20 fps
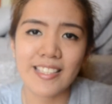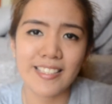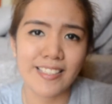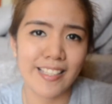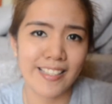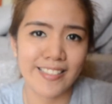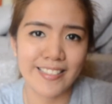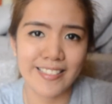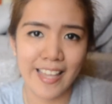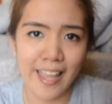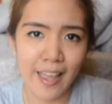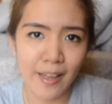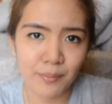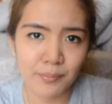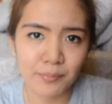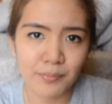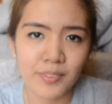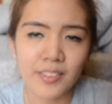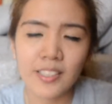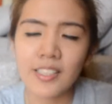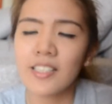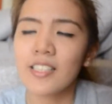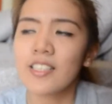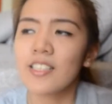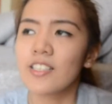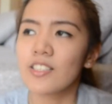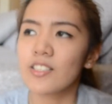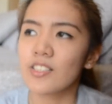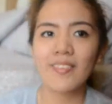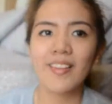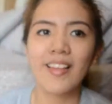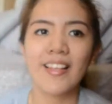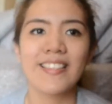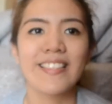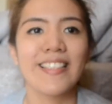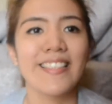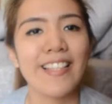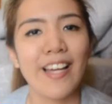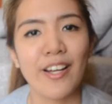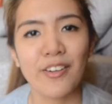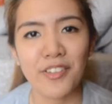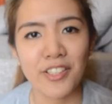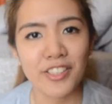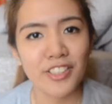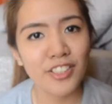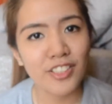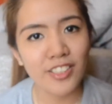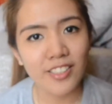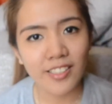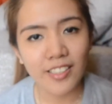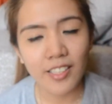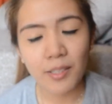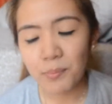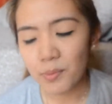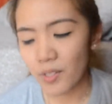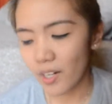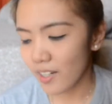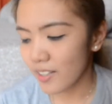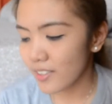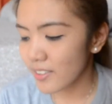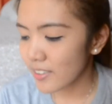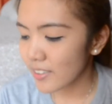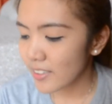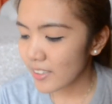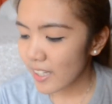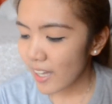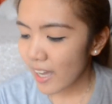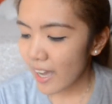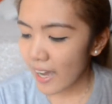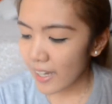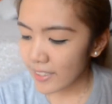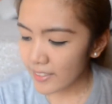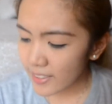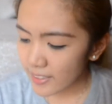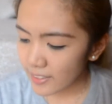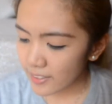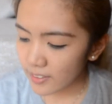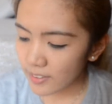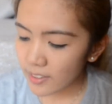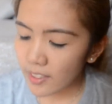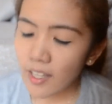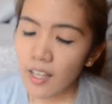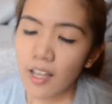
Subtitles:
this exam. Since I wanted to study abroad, I did.